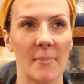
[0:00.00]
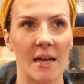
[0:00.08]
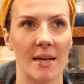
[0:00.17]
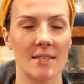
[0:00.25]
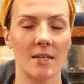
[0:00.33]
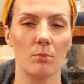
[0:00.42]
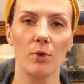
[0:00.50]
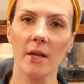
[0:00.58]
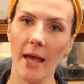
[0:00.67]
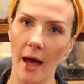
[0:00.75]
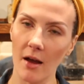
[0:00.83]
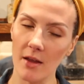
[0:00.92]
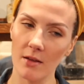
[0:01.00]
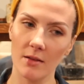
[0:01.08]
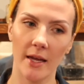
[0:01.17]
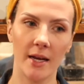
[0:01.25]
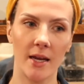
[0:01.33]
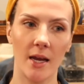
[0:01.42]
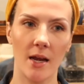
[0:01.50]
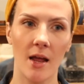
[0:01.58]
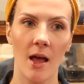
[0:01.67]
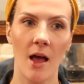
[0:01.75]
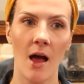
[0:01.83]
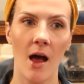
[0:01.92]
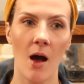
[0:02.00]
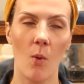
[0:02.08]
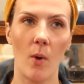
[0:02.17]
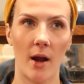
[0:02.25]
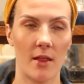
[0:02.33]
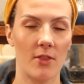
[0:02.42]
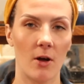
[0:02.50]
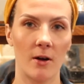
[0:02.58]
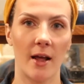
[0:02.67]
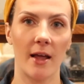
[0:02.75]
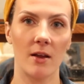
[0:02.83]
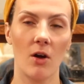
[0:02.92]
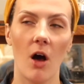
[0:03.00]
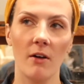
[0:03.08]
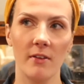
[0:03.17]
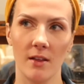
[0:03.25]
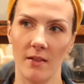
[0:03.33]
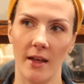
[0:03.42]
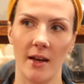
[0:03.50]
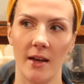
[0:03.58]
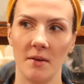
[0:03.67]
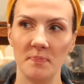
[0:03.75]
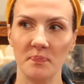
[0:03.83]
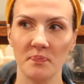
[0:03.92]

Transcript: And as I'm recalculating when I thought I had ovulated,